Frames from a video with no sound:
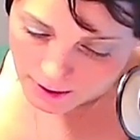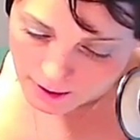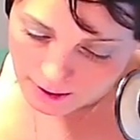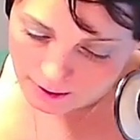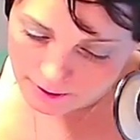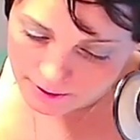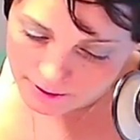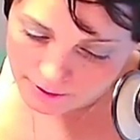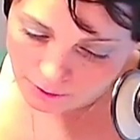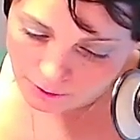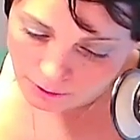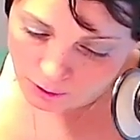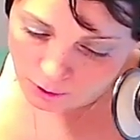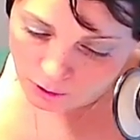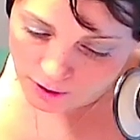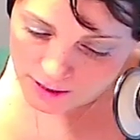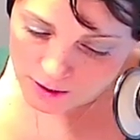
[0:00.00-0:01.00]
He lists
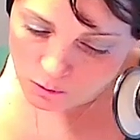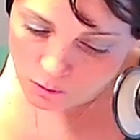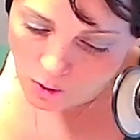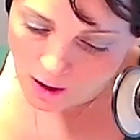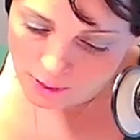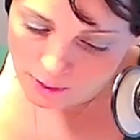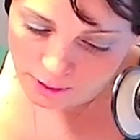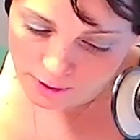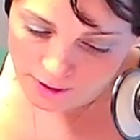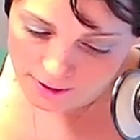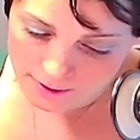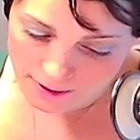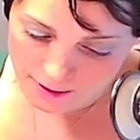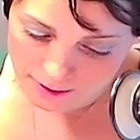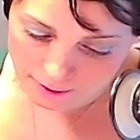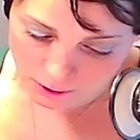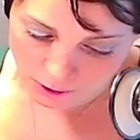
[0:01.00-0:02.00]
31
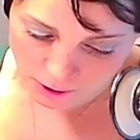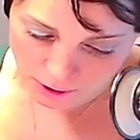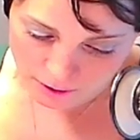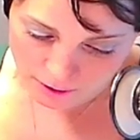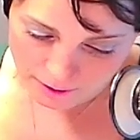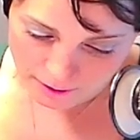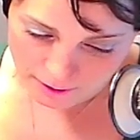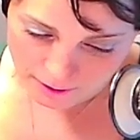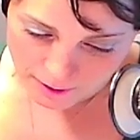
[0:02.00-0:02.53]
things he learned.